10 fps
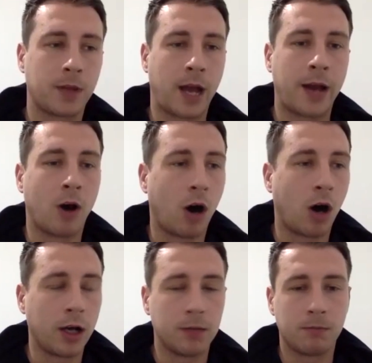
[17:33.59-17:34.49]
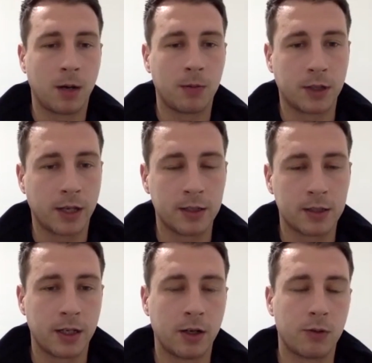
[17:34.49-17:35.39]
and higher up to Kings
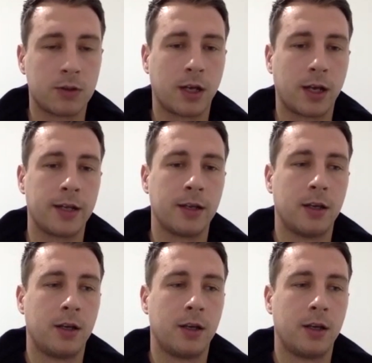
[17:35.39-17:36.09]
Lynn, I would say